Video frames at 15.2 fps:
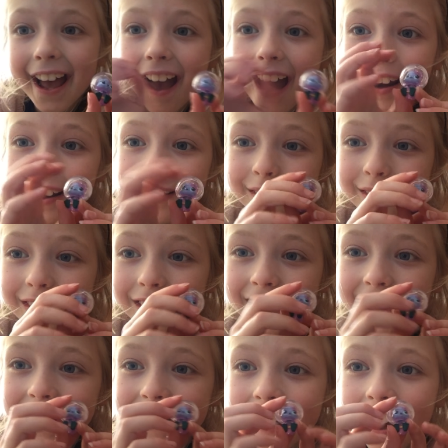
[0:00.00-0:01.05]
And I'm
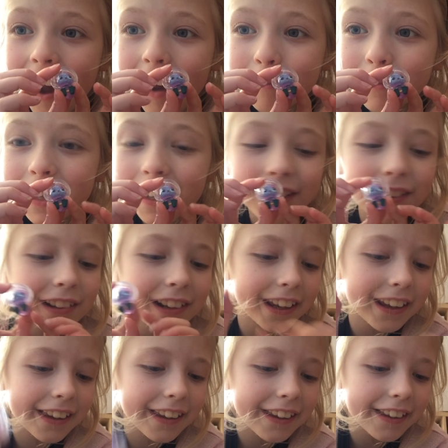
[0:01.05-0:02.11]
really happy I got
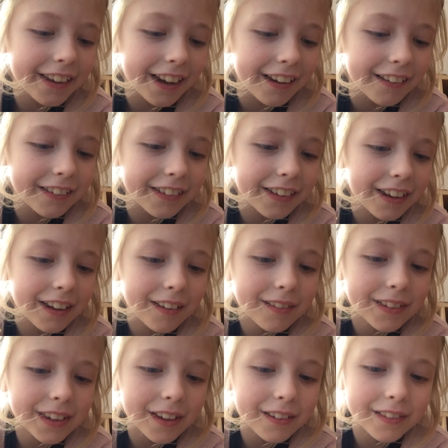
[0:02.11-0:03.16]
it, and it
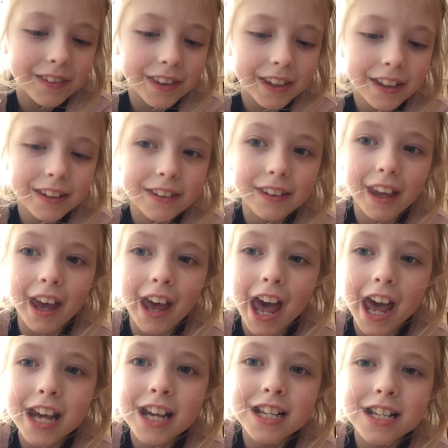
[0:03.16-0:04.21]
was out of this
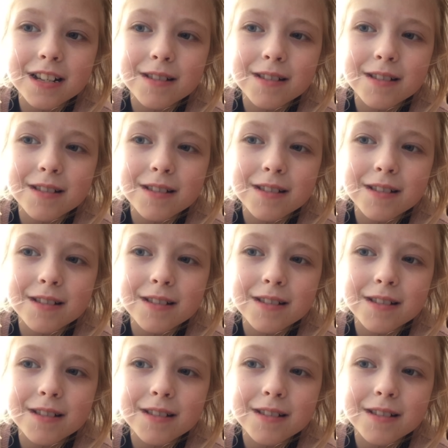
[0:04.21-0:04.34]
egg.